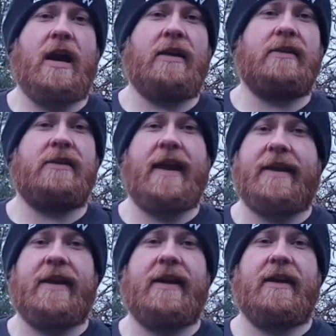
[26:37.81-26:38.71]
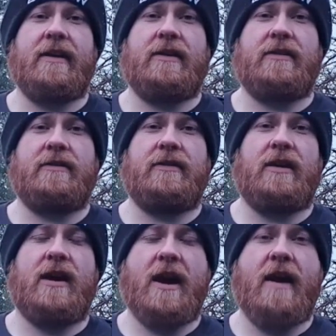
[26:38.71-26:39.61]
and neck it,
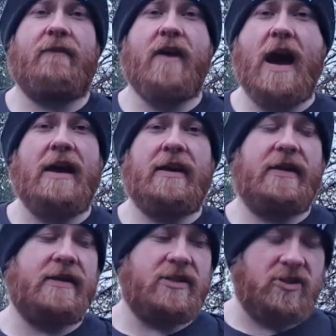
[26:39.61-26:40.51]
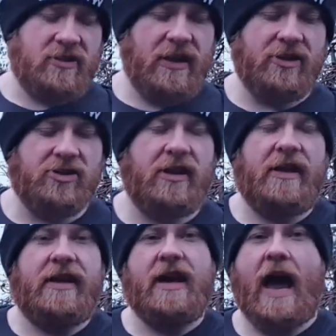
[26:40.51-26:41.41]
and that is
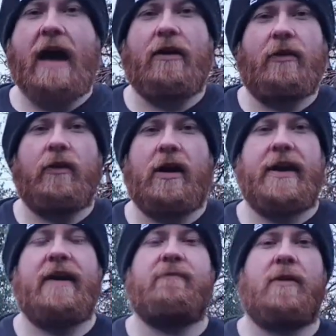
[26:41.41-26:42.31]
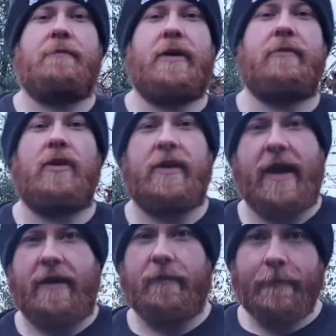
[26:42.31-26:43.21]
literally how I have my
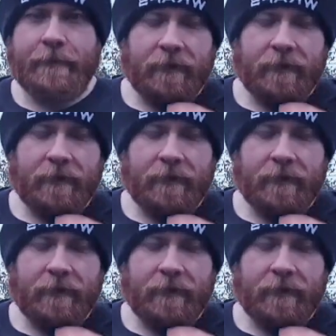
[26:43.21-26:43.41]
pre-workout.